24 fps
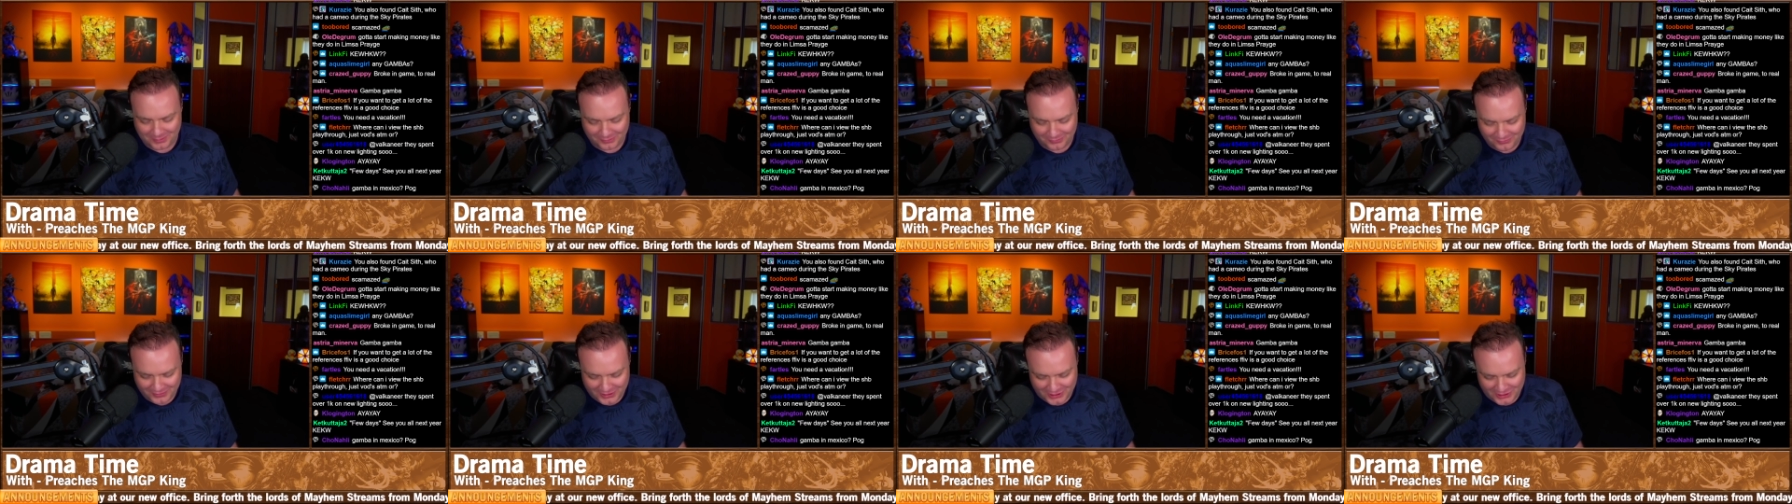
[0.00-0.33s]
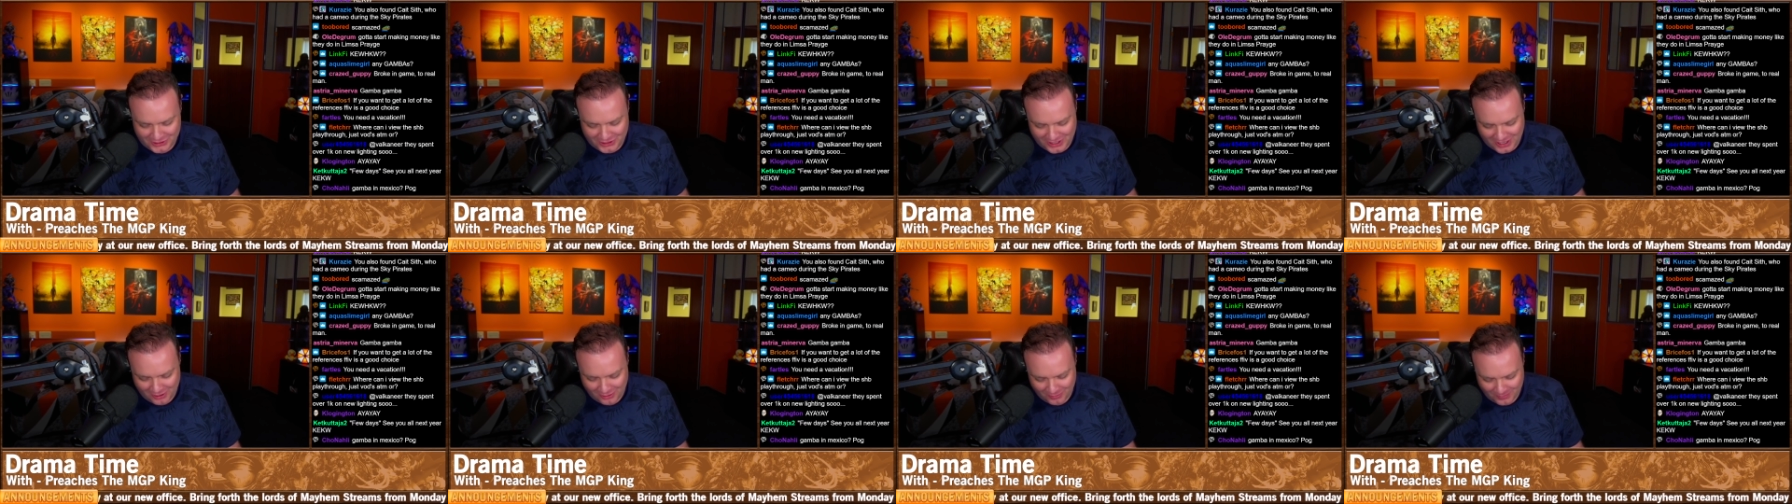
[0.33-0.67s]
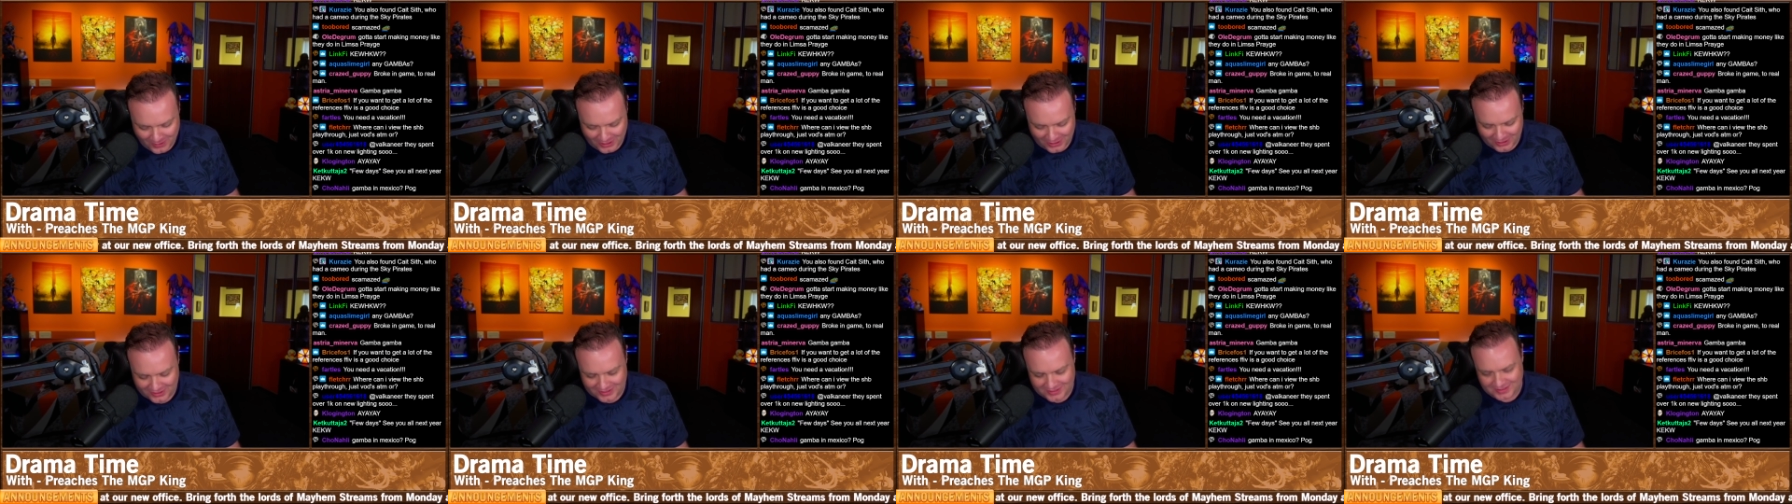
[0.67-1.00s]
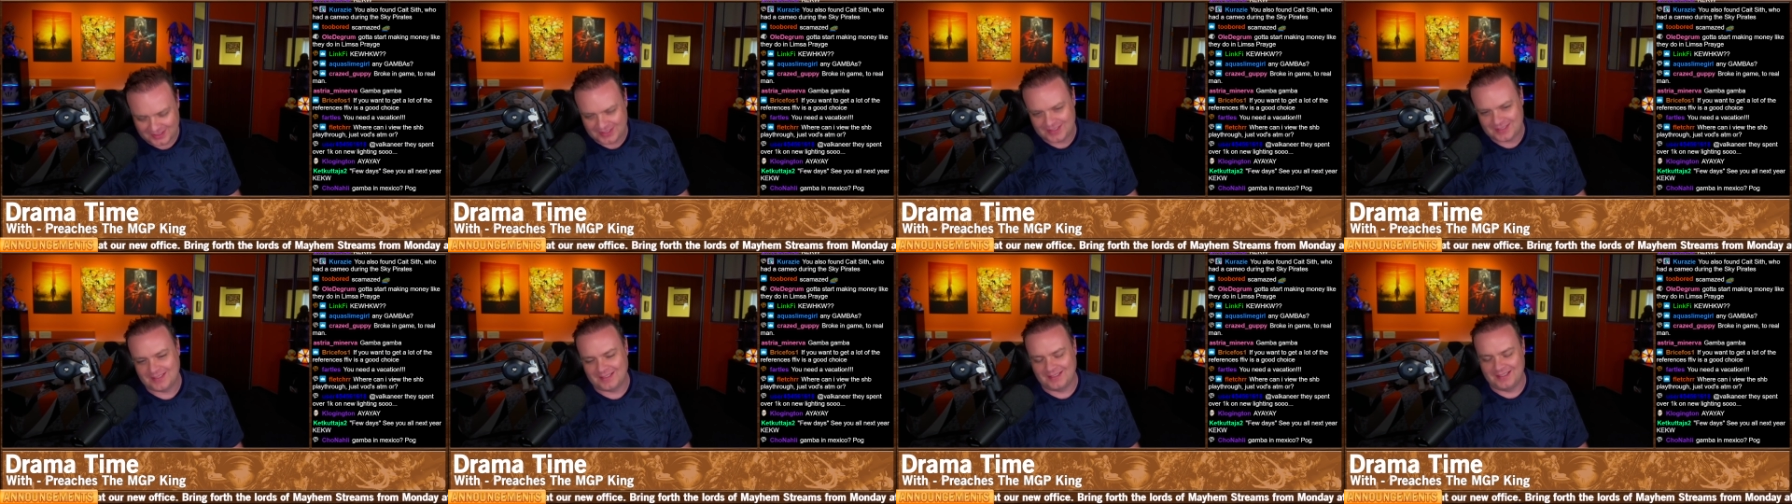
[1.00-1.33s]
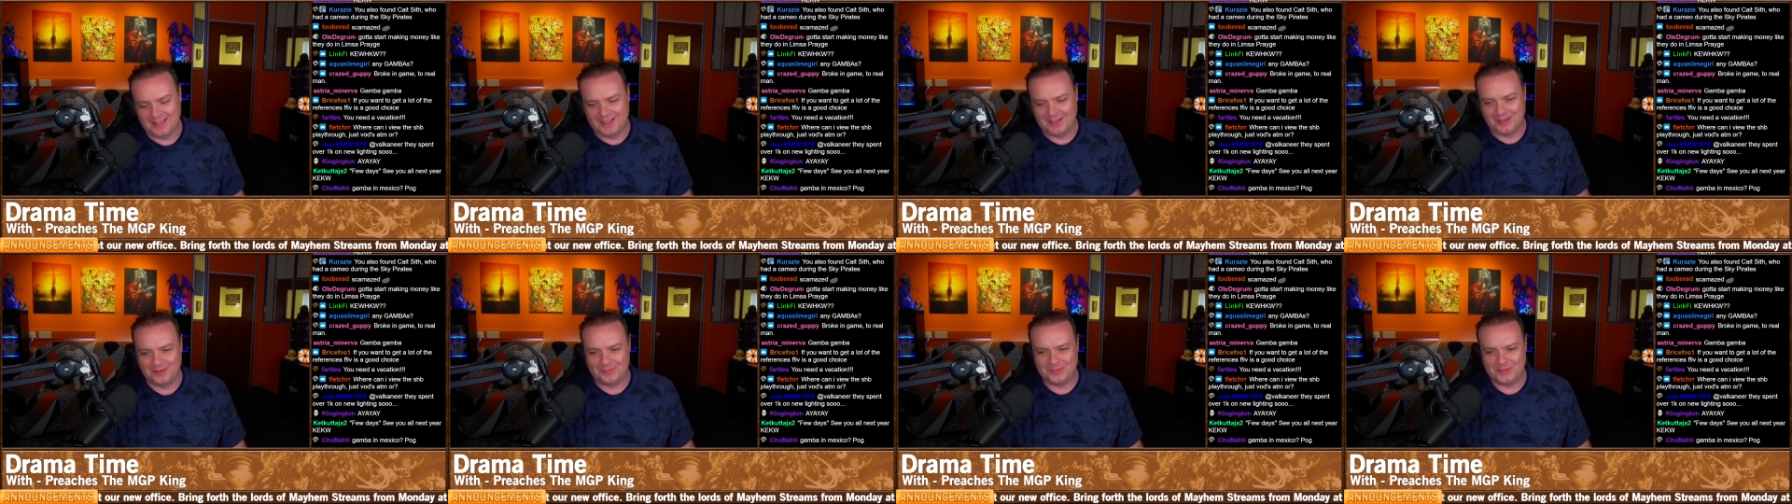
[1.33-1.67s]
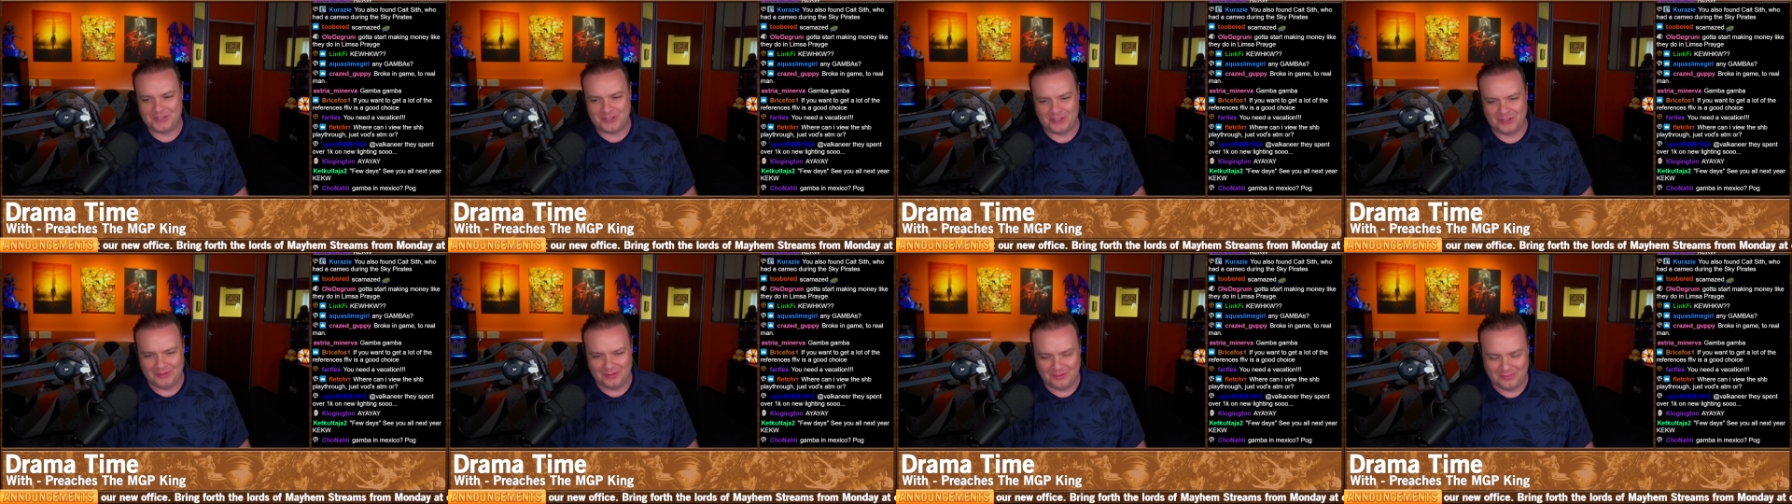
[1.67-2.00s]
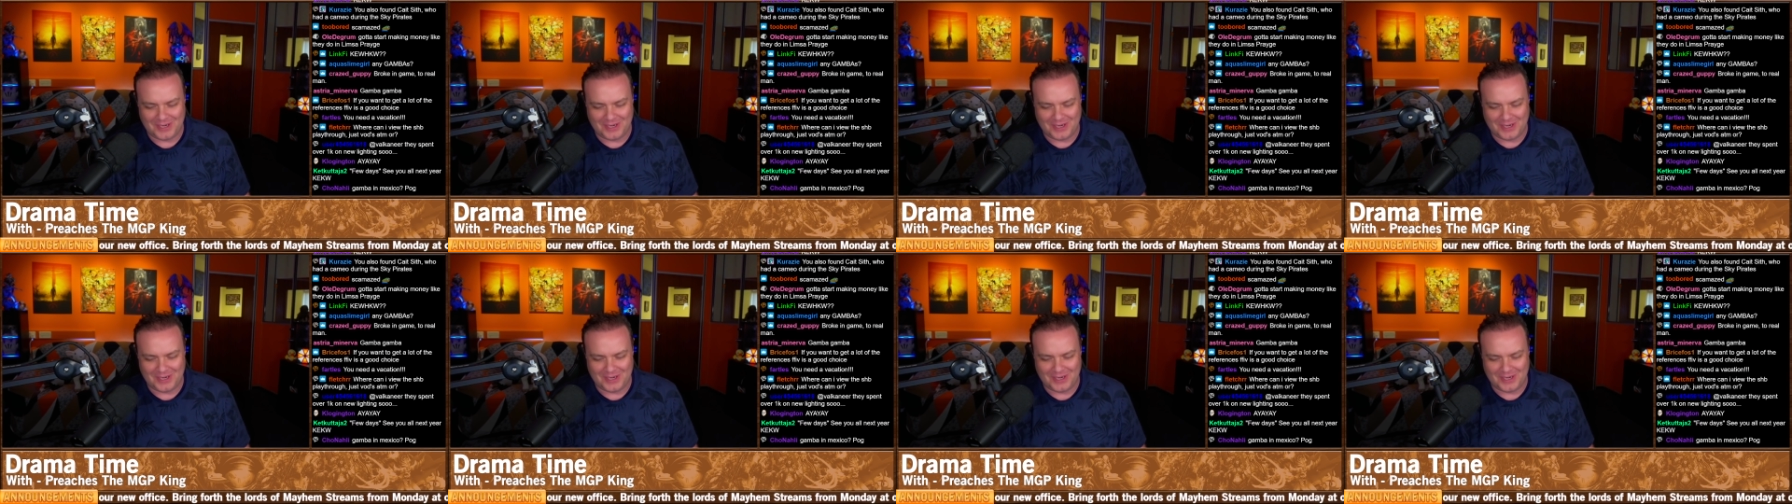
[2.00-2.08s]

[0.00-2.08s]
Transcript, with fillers: We'll finish Shadowbringers leading up to